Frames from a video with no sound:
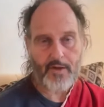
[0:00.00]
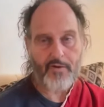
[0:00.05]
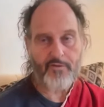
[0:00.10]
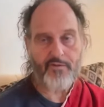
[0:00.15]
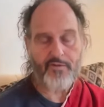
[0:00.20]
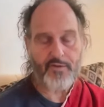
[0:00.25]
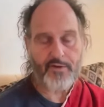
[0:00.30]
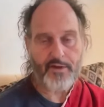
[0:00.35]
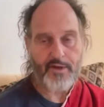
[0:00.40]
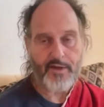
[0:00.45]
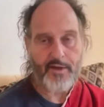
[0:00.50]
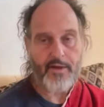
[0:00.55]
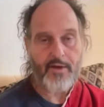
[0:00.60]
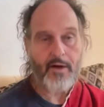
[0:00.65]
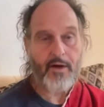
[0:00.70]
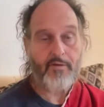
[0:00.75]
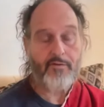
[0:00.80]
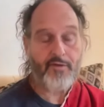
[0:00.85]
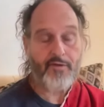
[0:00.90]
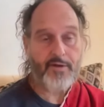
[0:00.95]
of
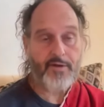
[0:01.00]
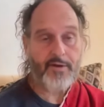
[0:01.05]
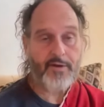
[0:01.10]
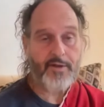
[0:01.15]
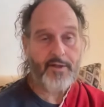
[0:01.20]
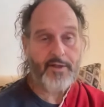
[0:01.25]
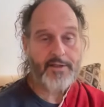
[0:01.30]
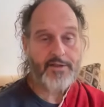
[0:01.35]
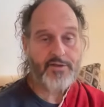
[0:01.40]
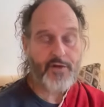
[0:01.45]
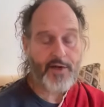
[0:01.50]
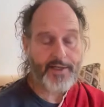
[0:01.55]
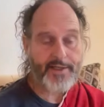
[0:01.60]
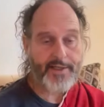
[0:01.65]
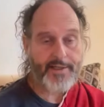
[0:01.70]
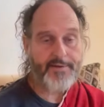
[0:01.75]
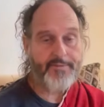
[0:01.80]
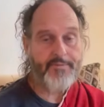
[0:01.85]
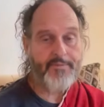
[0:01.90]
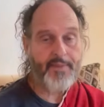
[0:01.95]

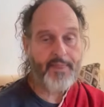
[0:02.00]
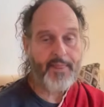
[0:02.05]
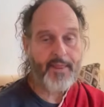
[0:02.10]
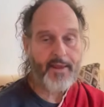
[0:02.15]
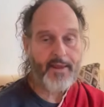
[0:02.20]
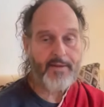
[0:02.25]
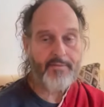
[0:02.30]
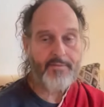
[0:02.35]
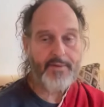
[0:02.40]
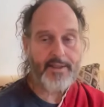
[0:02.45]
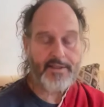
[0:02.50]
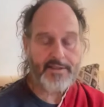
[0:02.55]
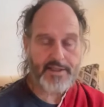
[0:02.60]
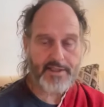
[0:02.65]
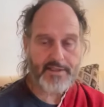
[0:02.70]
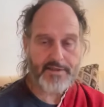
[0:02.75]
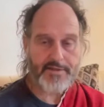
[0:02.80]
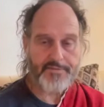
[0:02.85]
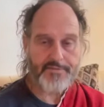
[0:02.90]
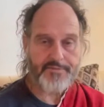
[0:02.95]
training in
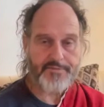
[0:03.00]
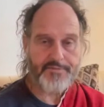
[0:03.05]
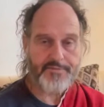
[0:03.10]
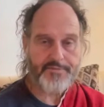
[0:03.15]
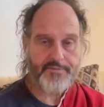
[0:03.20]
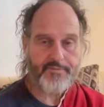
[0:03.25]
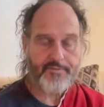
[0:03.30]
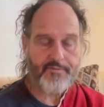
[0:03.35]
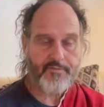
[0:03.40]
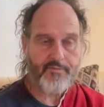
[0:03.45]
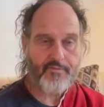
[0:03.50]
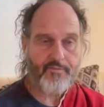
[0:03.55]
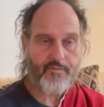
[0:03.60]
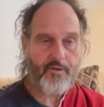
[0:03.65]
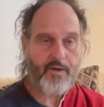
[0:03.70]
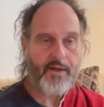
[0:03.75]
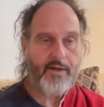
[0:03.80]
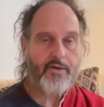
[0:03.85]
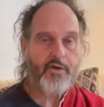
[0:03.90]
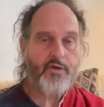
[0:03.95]
meditation.
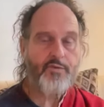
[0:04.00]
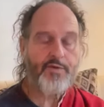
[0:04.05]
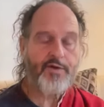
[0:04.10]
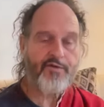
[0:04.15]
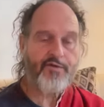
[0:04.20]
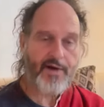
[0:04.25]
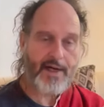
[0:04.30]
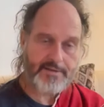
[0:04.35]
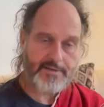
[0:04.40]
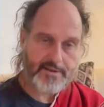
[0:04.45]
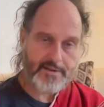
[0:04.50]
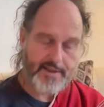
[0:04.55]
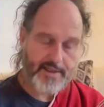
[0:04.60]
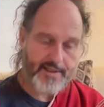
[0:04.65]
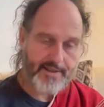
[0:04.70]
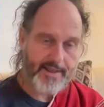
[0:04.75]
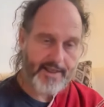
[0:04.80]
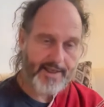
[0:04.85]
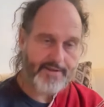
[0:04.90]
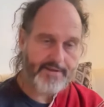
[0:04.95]
Could be faster
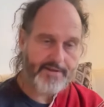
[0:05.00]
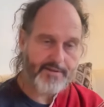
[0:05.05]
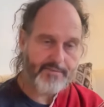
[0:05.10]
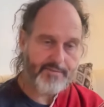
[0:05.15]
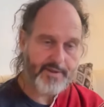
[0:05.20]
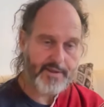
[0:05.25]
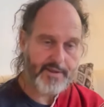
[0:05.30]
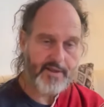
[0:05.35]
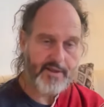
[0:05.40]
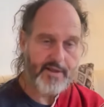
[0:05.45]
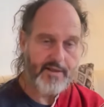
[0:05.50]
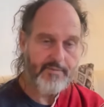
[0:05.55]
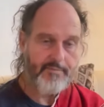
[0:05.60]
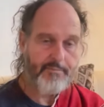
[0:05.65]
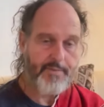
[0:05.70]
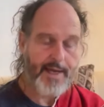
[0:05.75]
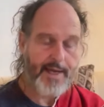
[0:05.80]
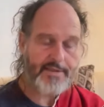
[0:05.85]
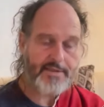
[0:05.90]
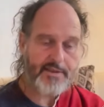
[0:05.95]
than that, but
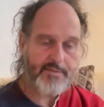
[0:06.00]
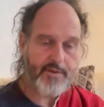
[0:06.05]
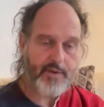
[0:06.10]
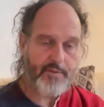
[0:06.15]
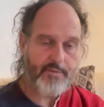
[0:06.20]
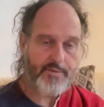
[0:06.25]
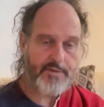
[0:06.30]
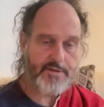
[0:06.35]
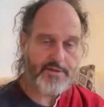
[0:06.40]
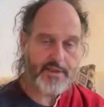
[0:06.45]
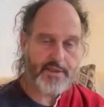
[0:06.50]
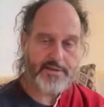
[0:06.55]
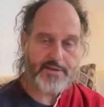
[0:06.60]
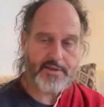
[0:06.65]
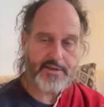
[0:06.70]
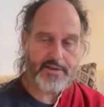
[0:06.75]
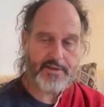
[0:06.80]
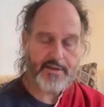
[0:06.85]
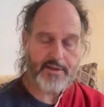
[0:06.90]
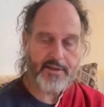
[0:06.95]
maximum
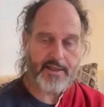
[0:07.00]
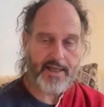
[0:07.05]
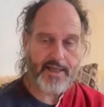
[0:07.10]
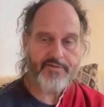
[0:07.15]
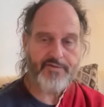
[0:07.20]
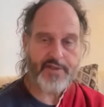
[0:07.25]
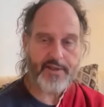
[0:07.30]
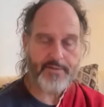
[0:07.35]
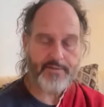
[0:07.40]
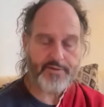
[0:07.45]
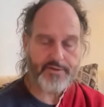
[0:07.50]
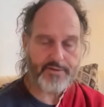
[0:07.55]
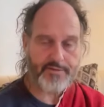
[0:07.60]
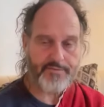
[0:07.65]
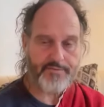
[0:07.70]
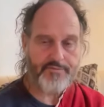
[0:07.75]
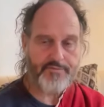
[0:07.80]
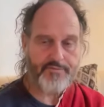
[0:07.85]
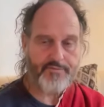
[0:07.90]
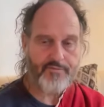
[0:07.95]
16 lifetimes.
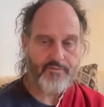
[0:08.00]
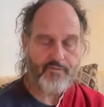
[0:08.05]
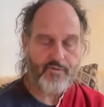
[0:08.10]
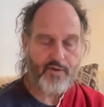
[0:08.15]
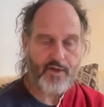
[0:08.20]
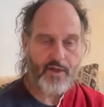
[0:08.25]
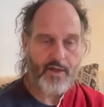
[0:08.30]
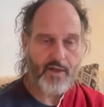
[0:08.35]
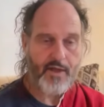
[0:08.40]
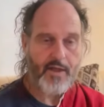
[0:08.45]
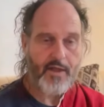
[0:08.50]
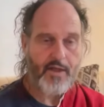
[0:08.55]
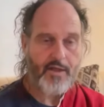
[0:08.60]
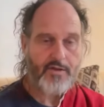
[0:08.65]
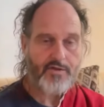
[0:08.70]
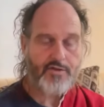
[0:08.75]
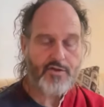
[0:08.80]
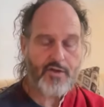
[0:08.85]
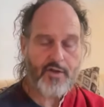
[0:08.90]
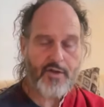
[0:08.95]

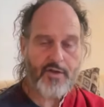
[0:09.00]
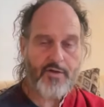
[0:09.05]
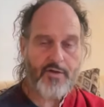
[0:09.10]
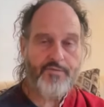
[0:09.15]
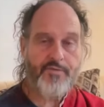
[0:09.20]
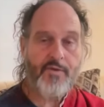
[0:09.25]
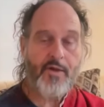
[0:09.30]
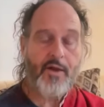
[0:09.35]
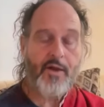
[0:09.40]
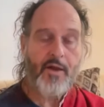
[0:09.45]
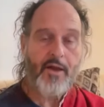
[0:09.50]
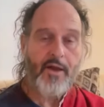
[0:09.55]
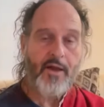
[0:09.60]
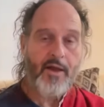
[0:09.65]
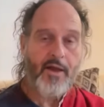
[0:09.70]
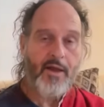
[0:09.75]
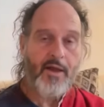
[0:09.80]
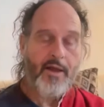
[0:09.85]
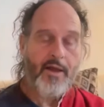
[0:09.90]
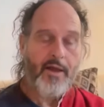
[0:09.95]
So
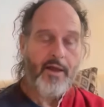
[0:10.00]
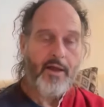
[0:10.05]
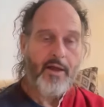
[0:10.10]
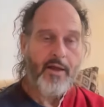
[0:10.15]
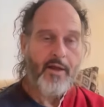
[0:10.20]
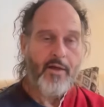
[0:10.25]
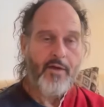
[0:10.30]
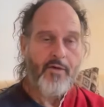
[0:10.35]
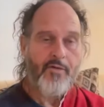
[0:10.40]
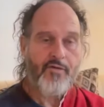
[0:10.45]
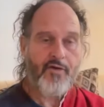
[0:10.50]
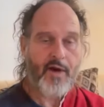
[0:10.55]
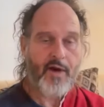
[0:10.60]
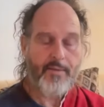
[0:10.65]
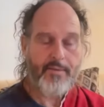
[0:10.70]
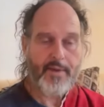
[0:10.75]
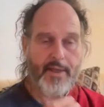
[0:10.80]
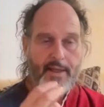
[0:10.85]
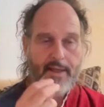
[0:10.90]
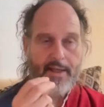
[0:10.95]

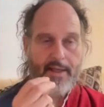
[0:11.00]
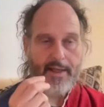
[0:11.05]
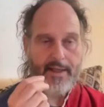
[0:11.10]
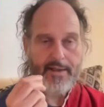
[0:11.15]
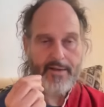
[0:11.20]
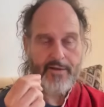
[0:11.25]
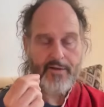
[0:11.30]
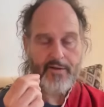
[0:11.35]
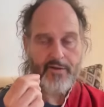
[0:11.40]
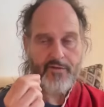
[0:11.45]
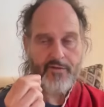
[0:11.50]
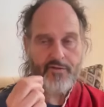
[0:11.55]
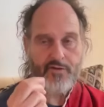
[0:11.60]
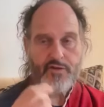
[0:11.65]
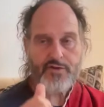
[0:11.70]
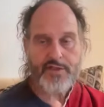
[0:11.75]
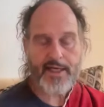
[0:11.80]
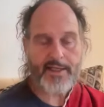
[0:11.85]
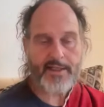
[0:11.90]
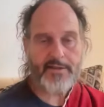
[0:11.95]
from a
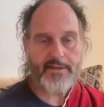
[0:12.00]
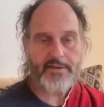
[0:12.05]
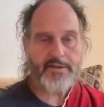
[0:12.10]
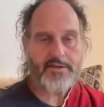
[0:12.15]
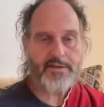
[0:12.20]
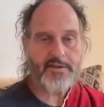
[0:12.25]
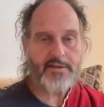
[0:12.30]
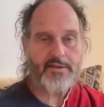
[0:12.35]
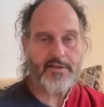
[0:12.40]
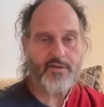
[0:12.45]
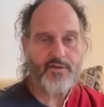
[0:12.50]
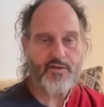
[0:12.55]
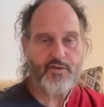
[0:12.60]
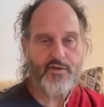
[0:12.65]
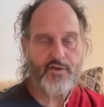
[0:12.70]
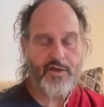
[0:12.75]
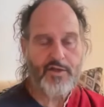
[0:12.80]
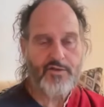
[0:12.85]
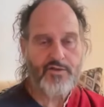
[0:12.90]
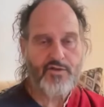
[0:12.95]
few seconds
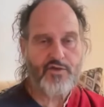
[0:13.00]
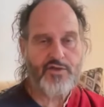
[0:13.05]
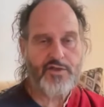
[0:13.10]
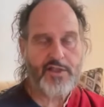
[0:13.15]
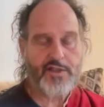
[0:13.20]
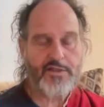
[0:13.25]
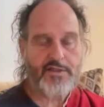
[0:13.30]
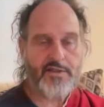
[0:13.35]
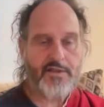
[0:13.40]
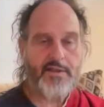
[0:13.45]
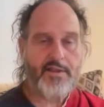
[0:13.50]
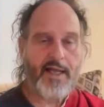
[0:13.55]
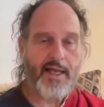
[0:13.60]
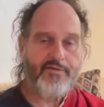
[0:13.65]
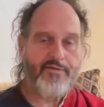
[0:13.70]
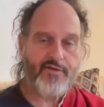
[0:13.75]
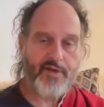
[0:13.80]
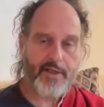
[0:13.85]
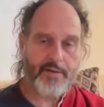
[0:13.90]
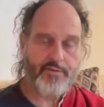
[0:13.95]
to 16
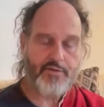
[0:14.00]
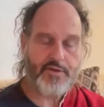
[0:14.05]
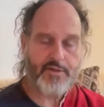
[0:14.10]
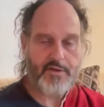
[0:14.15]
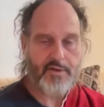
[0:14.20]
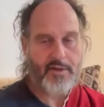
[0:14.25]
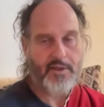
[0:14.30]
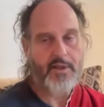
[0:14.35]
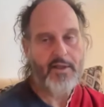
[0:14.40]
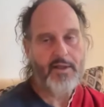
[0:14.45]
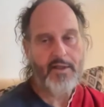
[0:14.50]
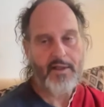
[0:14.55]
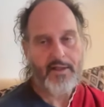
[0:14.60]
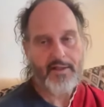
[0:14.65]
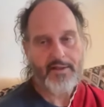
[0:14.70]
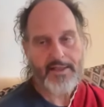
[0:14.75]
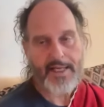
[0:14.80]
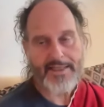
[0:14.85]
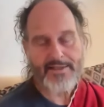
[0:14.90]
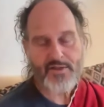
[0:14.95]
lifetimes,
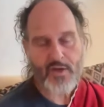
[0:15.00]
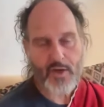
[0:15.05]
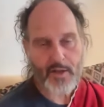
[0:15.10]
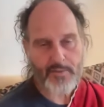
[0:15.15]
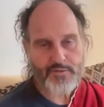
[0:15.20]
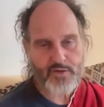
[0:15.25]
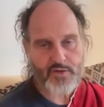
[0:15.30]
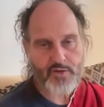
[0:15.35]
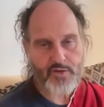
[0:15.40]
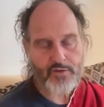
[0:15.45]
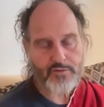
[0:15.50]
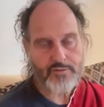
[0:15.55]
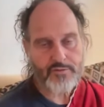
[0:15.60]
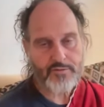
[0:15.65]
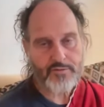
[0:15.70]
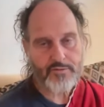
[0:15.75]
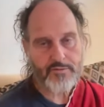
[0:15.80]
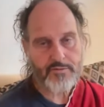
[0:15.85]
that's up to you.